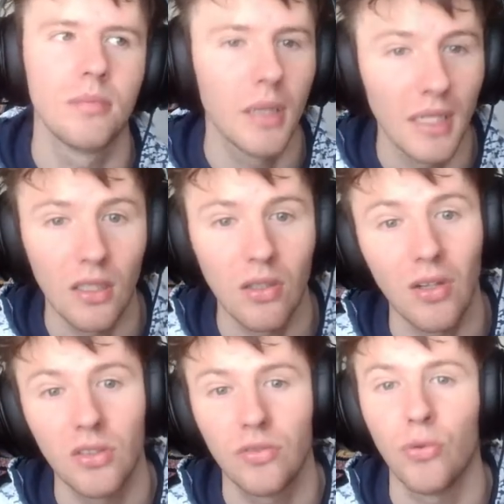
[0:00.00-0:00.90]
paying
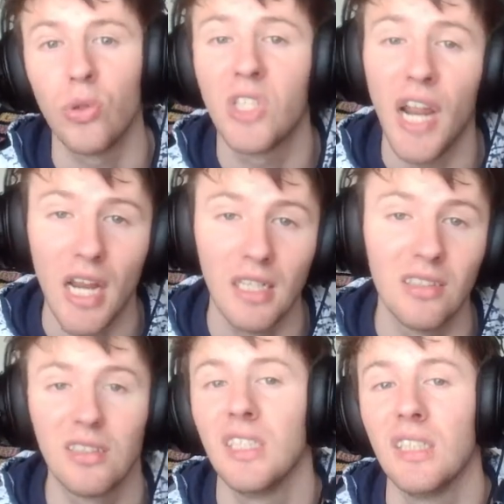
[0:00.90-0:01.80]
cost, for
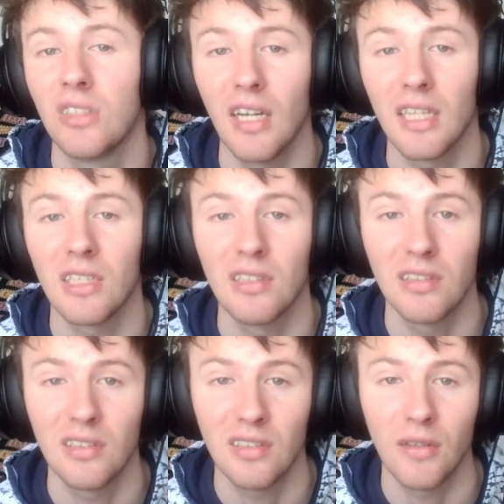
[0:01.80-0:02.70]
chains and
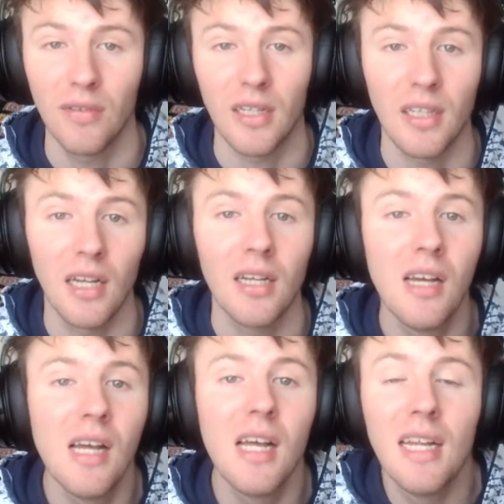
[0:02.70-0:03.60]
interactions and stuff like that.
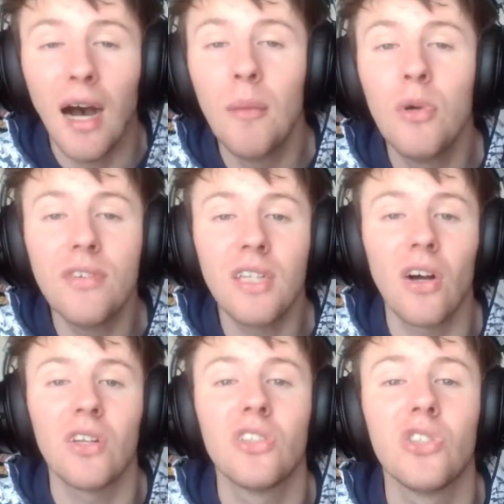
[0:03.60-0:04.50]
Now moving
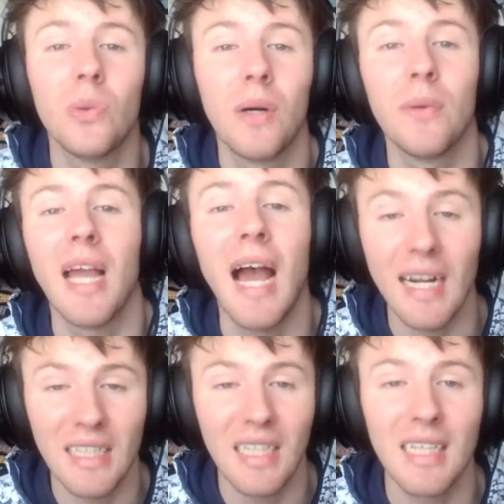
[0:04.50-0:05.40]
on to what we
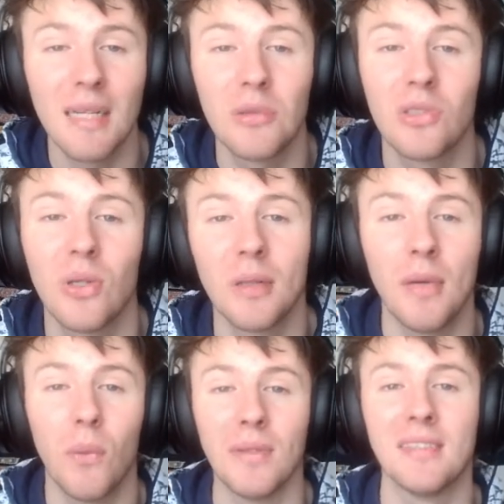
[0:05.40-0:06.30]
actually came to talk
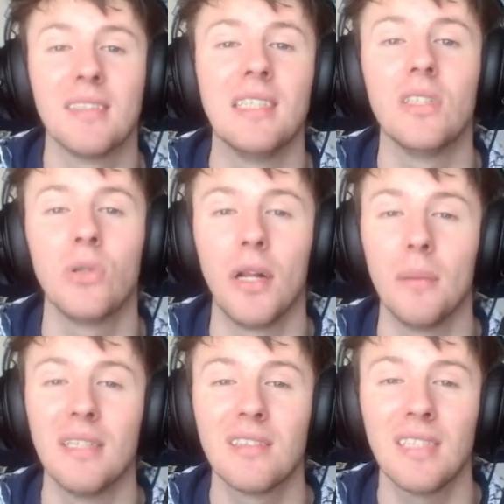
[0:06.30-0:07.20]
about was the
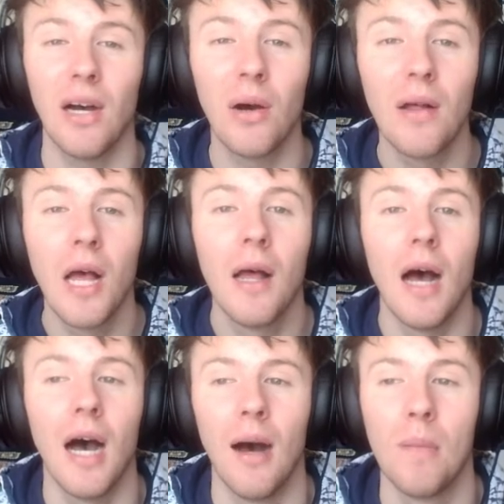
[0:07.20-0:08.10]
tournaments. Now
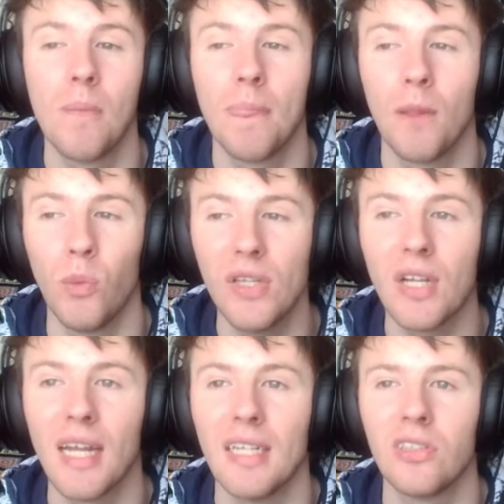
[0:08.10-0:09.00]
when you
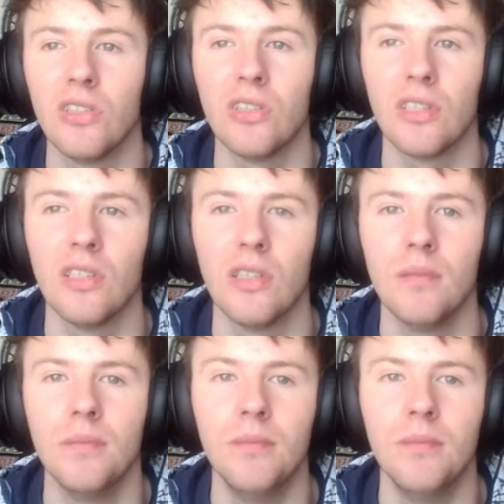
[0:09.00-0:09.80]
get into Yu-Gi-Oh!